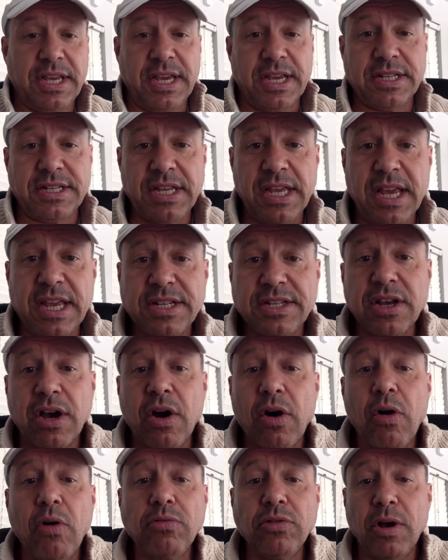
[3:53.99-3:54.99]
it's it's a
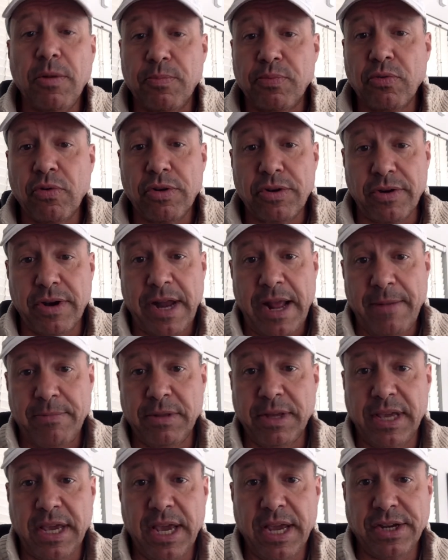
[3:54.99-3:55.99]
whole lot broader in
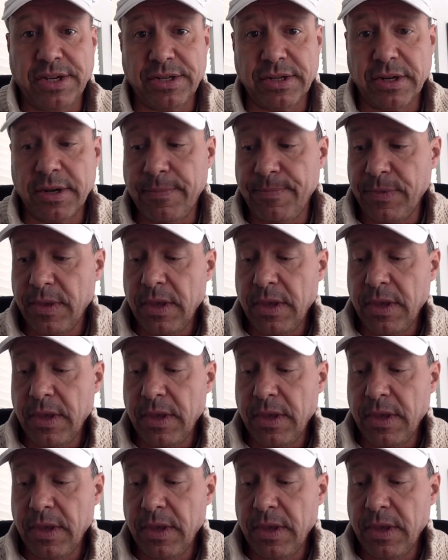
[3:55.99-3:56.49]
application.